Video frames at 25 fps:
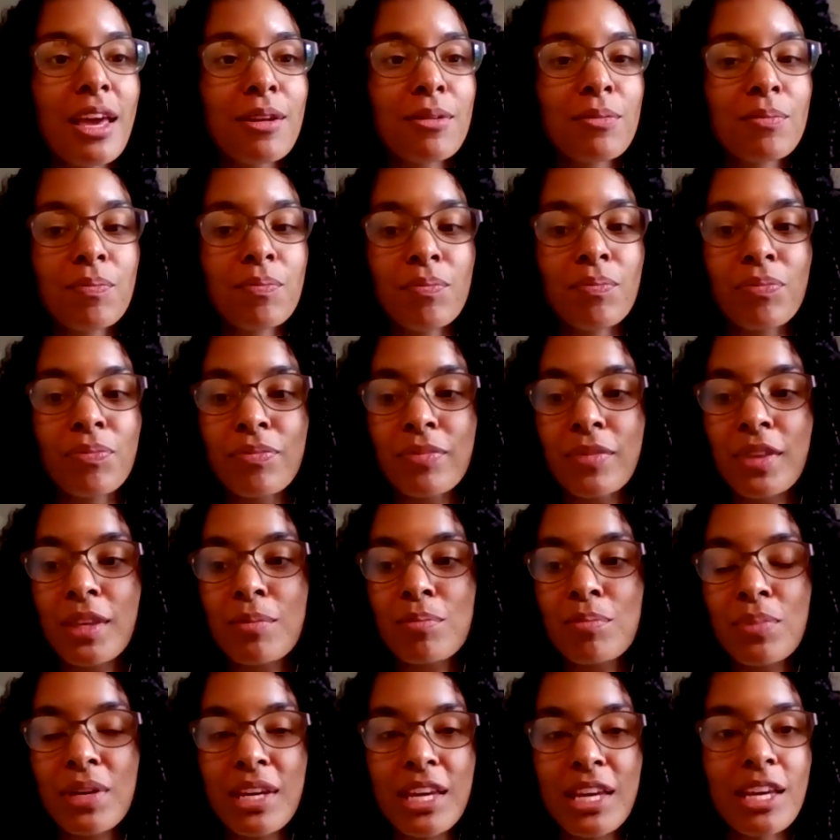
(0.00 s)
and
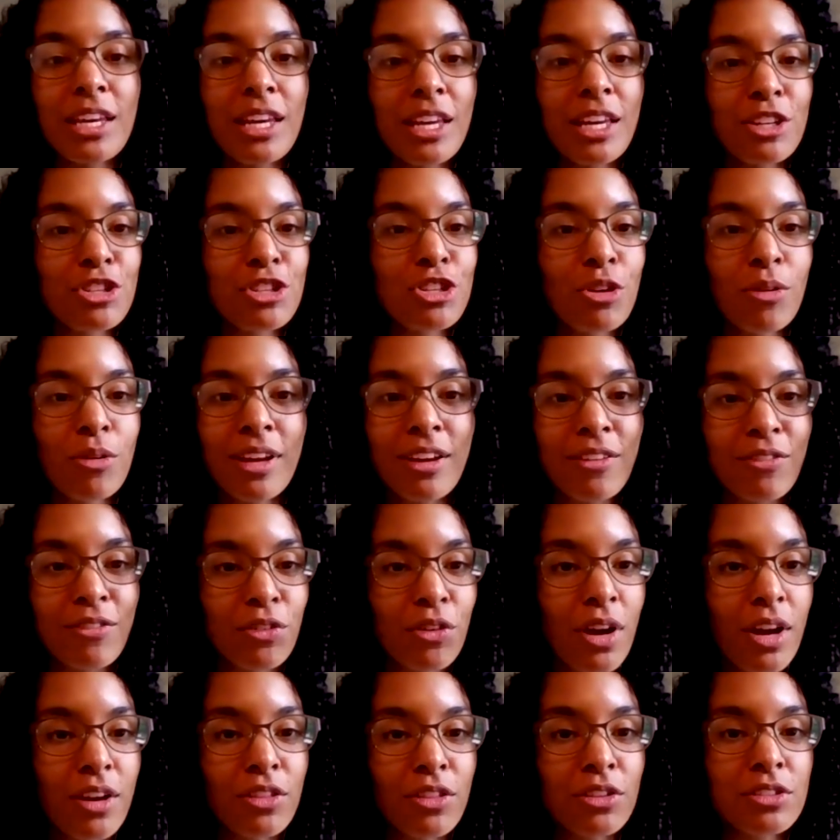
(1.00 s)
being and doing
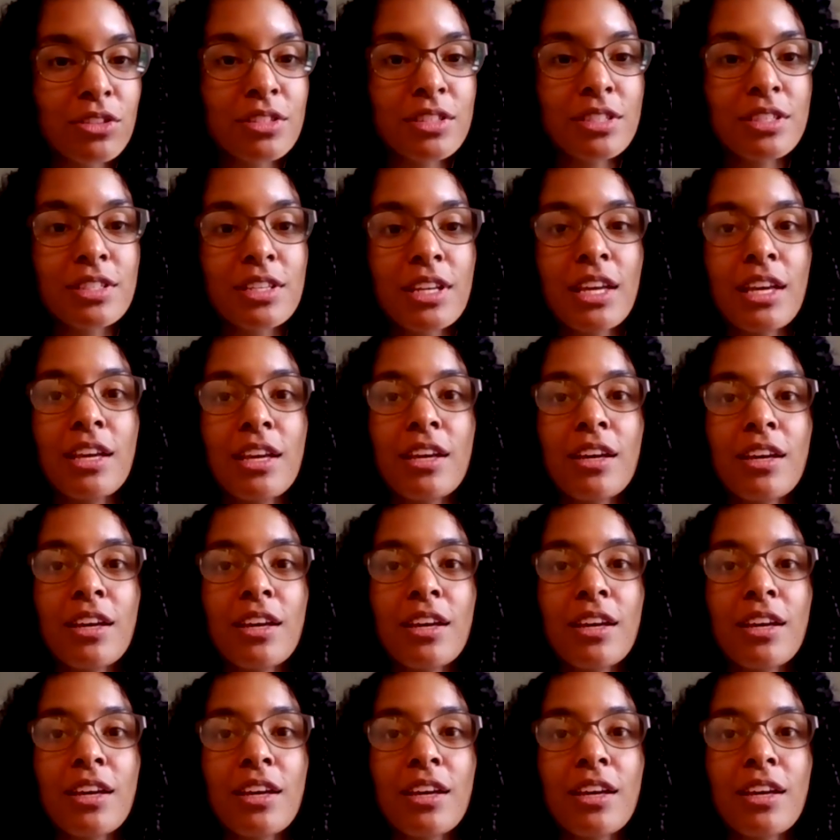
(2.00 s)
for others